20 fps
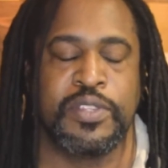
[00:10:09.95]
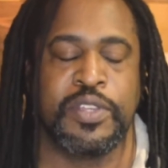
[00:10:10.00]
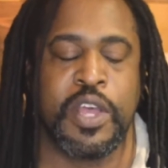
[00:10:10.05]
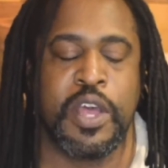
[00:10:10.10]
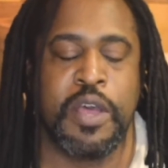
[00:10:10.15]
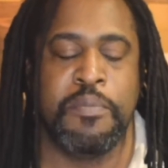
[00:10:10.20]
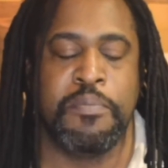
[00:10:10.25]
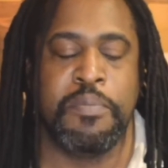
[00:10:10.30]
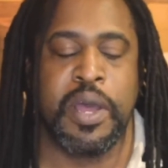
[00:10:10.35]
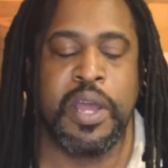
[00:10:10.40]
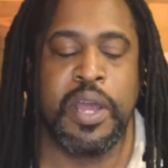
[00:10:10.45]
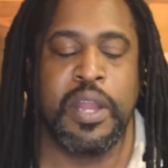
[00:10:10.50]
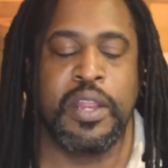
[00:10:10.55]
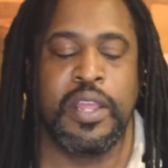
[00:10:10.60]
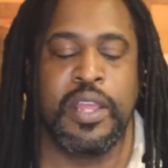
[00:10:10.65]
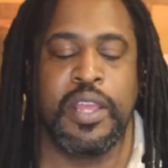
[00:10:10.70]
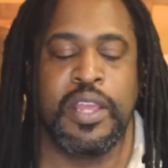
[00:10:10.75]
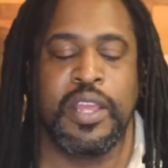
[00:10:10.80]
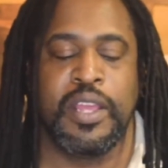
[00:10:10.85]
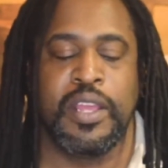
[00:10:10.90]
But
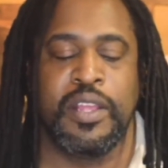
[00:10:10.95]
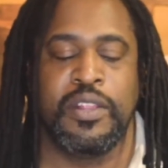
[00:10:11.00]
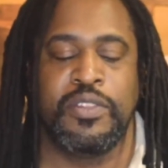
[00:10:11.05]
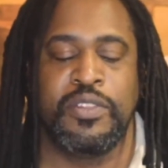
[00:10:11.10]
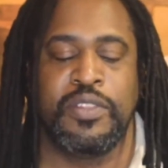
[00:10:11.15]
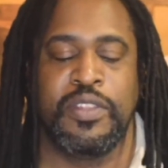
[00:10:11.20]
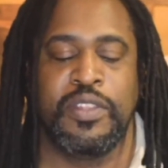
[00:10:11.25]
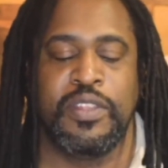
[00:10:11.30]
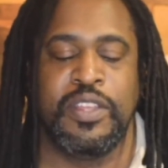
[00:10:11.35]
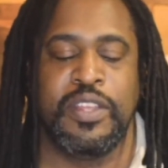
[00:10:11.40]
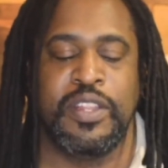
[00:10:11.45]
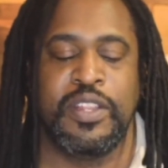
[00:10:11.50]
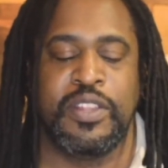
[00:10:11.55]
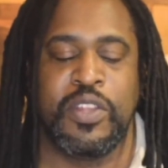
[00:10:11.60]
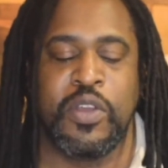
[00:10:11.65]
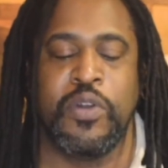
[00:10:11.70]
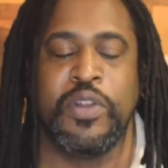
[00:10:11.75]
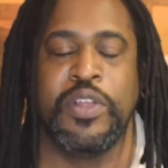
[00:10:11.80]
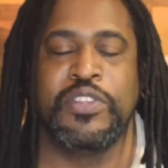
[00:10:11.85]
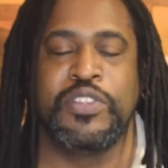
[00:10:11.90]

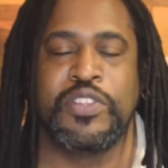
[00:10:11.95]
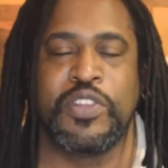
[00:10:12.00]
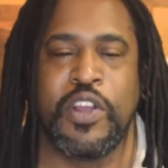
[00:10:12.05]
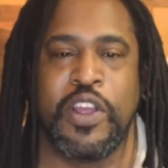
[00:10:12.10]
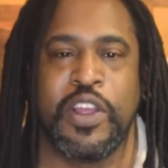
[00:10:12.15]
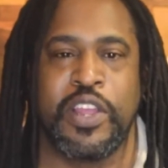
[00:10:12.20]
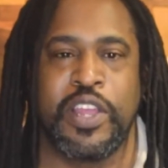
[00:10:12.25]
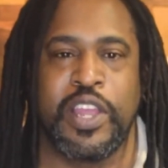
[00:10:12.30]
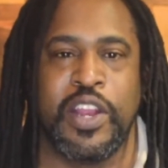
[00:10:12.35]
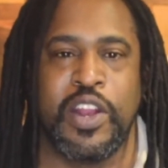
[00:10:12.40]
Tony Stark